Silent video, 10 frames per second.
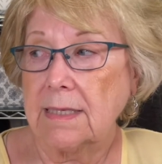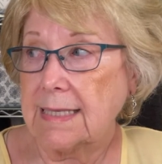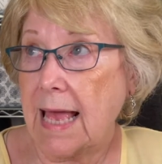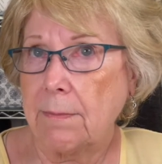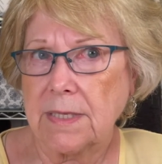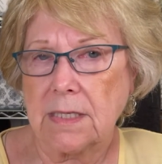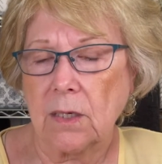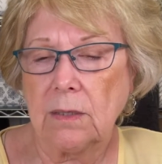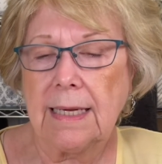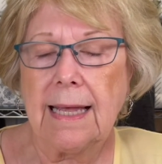
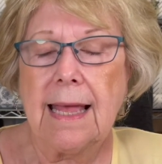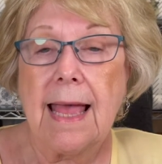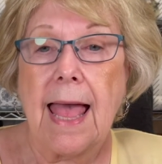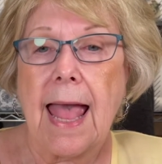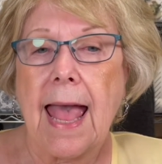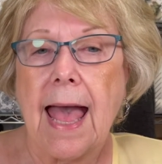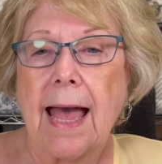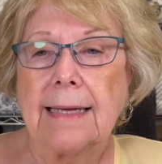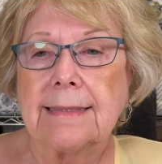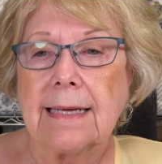episode,
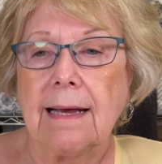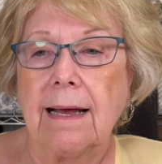and